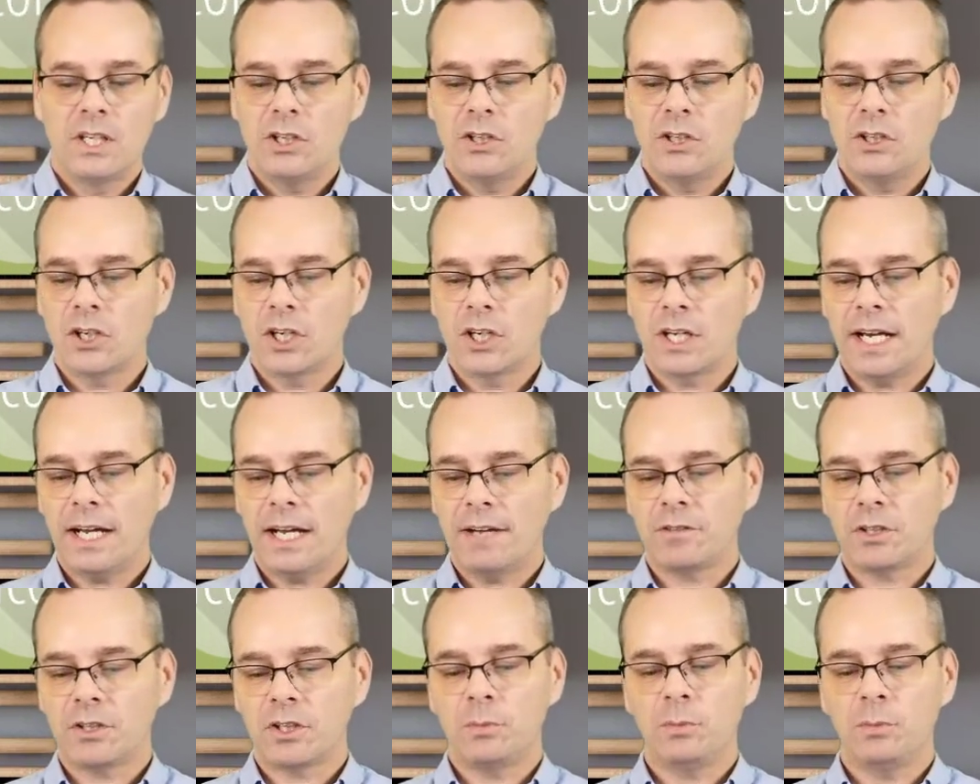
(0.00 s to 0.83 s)
You're going to
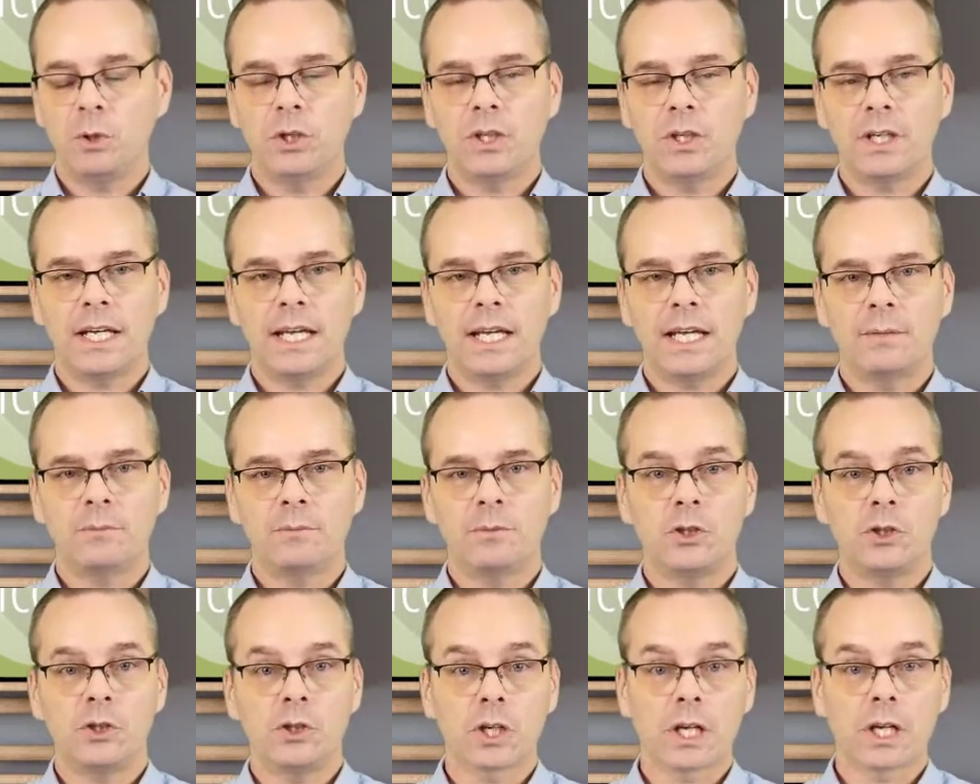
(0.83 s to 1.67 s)
have to communicate them
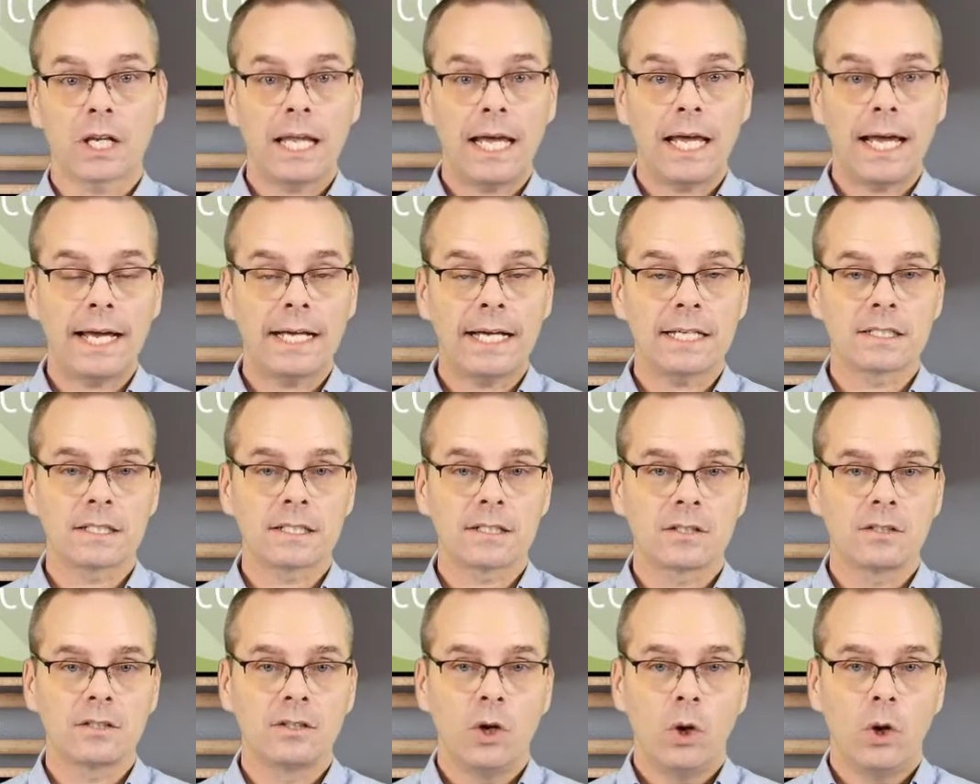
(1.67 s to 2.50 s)
to your
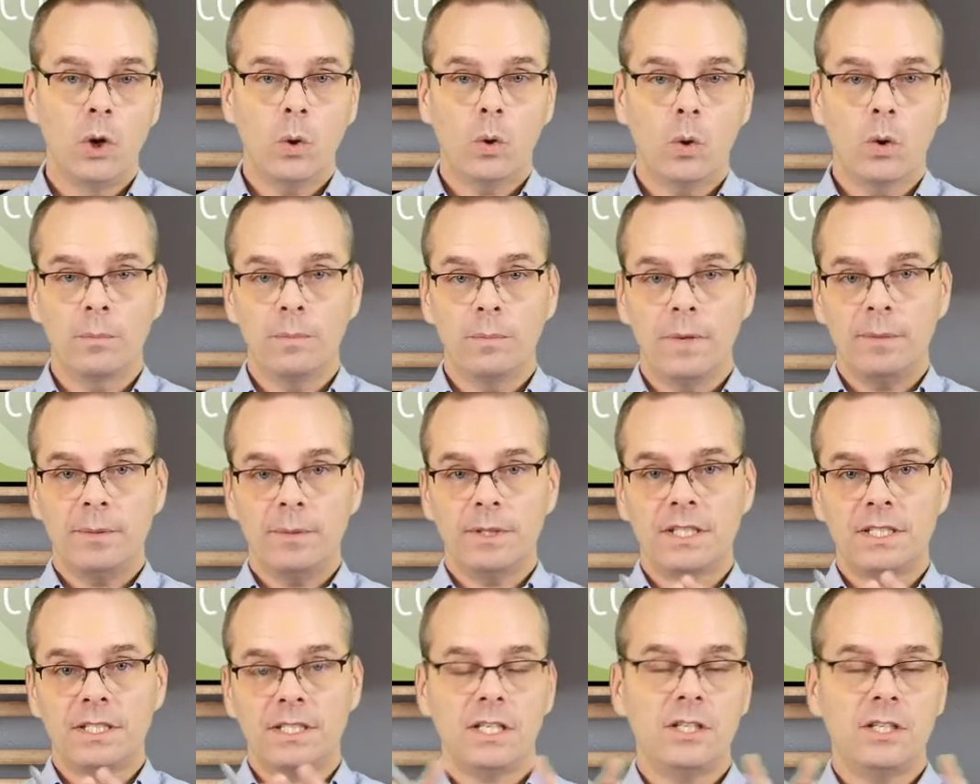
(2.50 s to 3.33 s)
class, or maybe
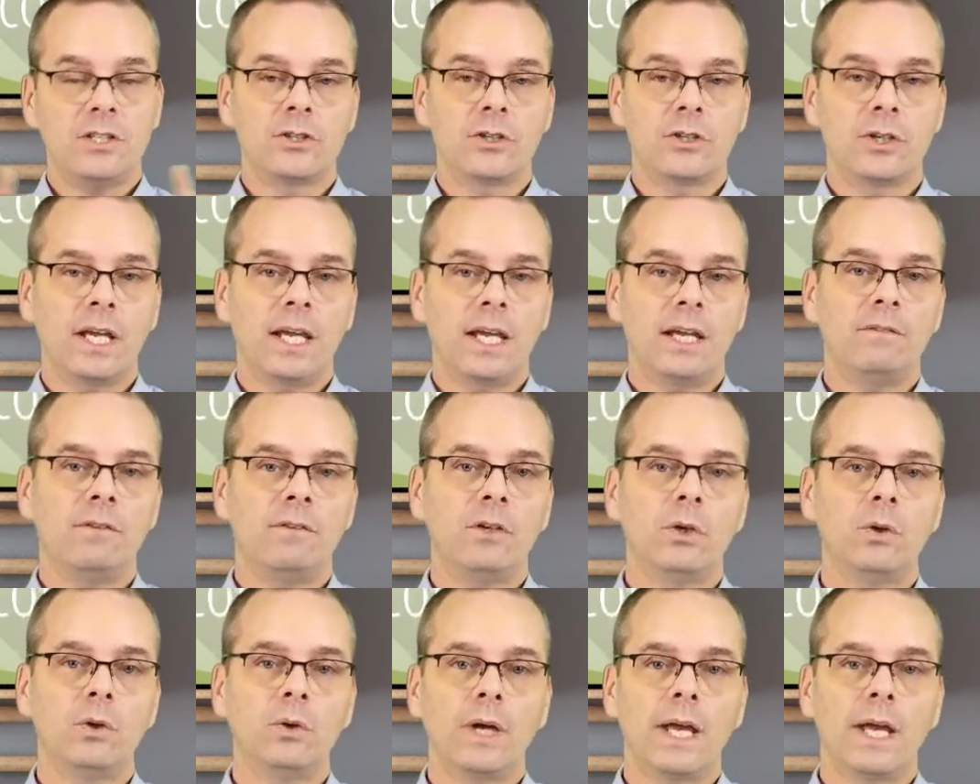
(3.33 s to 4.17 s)
the teacher gave
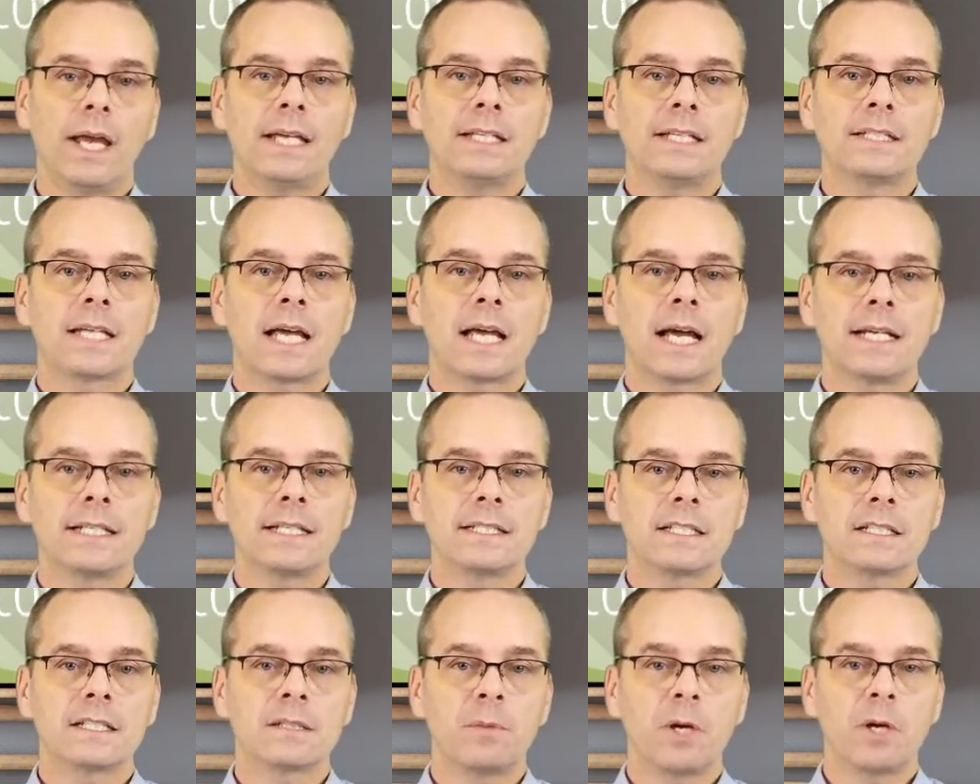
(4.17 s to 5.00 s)
you a
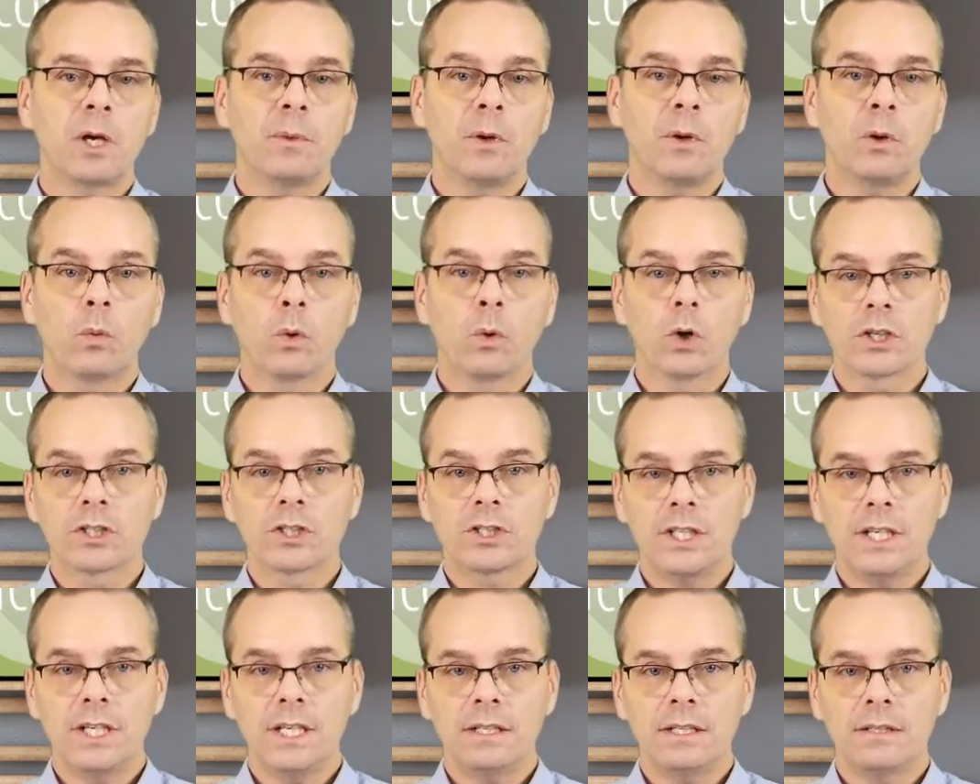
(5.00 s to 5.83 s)
science experiment
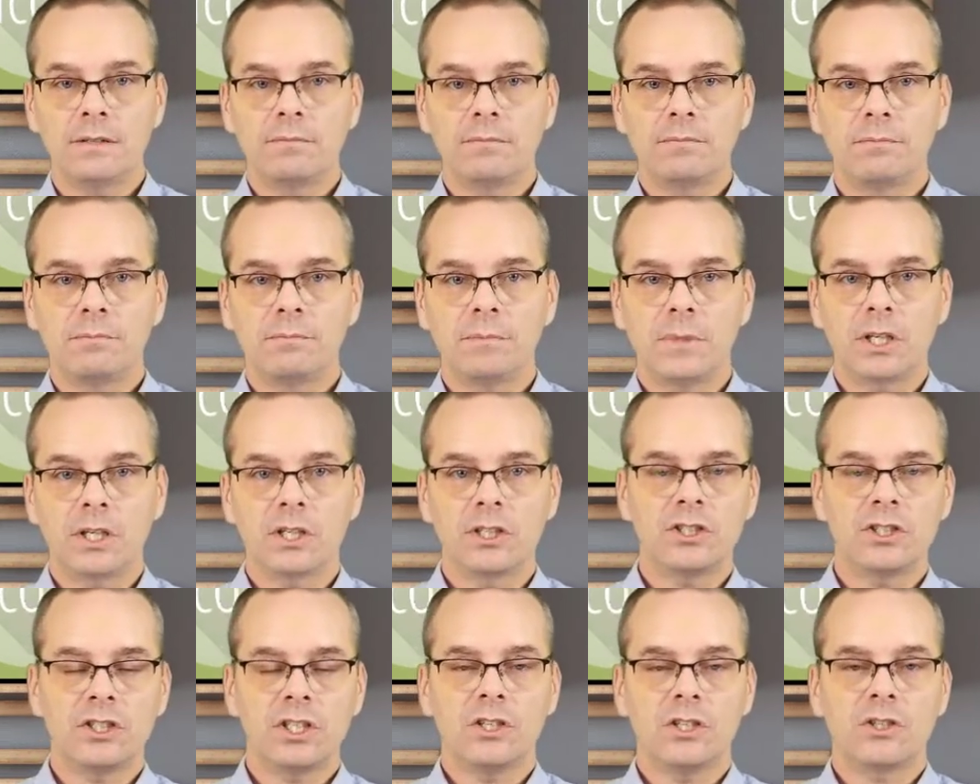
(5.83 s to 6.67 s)
worksheet
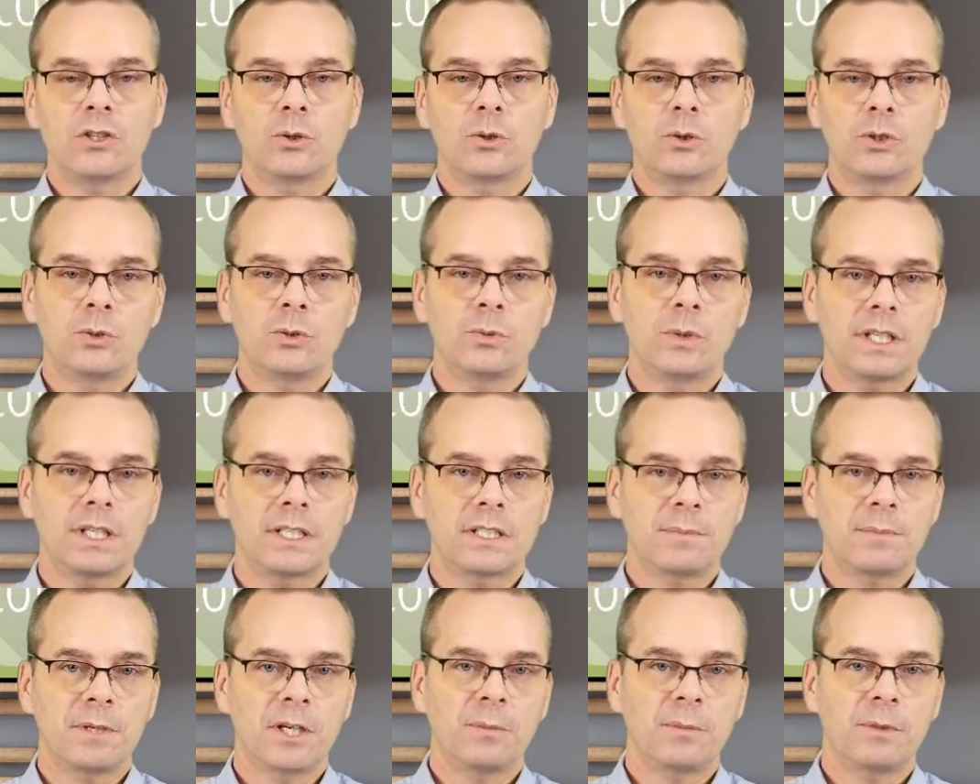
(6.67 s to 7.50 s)
because she told you what
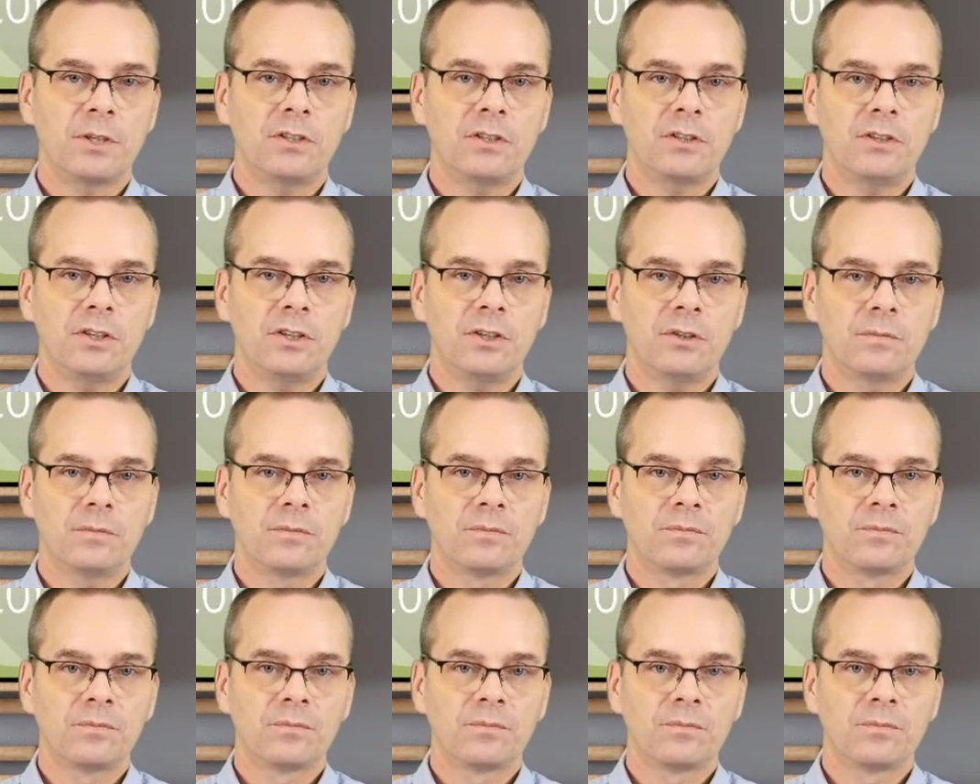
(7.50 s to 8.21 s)
experiment to do,